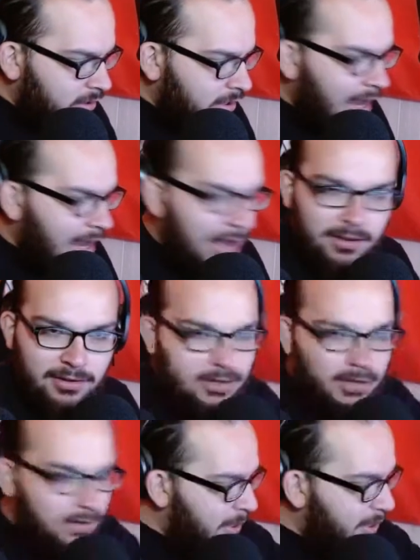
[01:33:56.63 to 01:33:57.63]

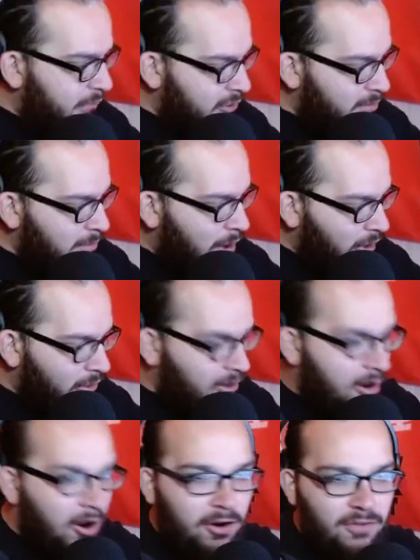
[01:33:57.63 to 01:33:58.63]
Bit of a smaller
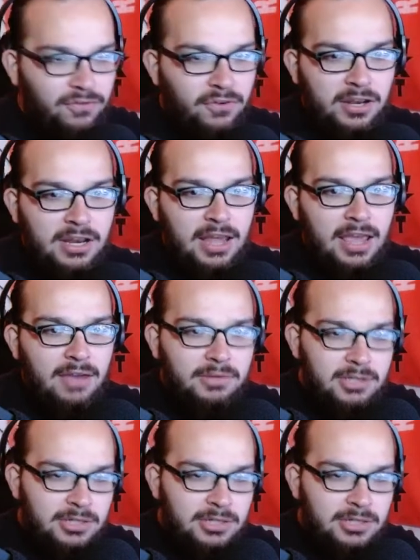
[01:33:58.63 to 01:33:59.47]
card for today, which is